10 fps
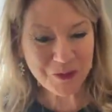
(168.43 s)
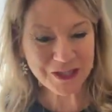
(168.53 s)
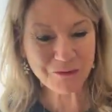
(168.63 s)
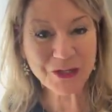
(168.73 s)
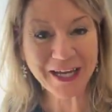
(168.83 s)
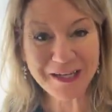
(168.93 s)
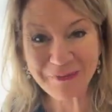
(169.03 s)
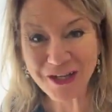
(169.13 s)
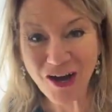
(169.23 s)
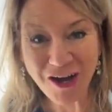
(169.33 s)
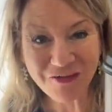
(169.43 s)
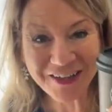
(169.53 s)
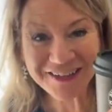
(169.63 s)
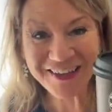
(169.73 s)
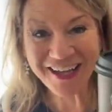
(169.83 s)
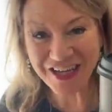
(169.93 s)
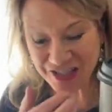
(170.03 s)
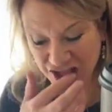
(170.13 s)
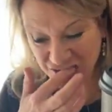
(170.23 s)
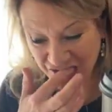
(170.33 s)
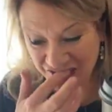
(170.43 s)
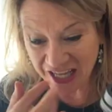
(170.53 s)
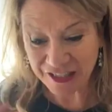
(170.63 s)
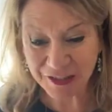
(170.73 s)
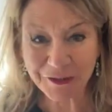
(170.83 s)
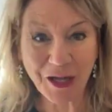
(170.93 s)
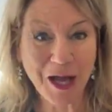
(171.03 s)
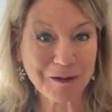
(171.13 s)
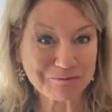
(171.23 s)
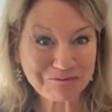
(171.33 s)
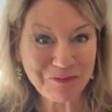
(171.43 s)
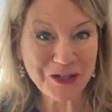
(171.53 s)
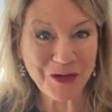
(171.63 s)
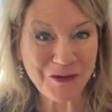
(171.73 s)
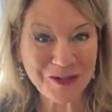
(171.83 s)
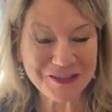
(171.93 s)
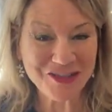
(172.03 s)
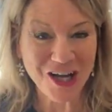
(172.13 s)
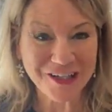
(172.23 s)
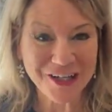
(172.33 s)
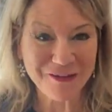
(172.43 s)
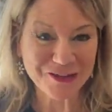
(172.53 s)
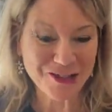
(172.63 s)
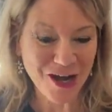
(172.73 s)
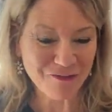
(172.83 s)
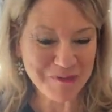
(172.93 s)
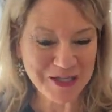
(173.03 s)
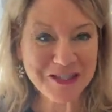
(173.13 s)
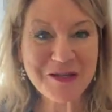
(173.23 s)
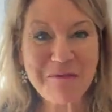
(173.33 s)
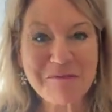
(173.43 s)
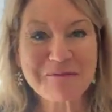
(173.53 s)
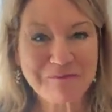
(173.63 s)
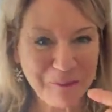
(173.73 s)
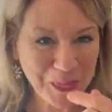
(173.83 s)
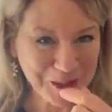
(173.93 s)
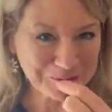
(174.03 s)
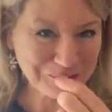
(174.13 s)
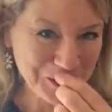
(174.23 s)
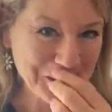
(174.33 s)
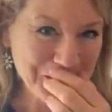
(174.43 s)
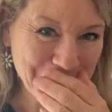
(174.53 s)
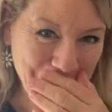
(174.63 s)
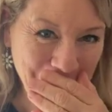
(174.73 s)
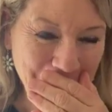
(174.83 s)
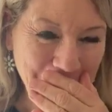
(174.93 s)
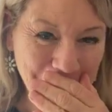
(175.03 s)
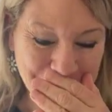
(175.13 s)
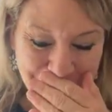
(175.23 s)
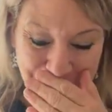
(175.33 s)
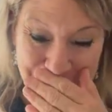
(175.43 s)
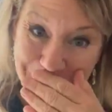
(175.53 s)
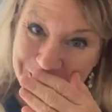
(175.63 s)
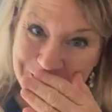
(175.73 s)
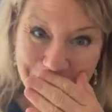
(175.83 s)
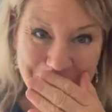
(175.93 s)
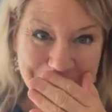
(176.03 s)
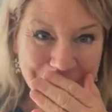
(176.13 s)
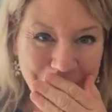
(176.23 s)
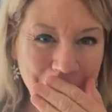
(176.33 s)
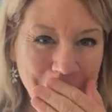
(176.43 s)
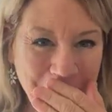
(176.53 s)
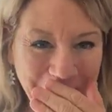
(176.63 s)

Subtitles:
When I get my coffee, I get these little, chocolate covered coffee beans, and they sometimes get stuck in my teeth.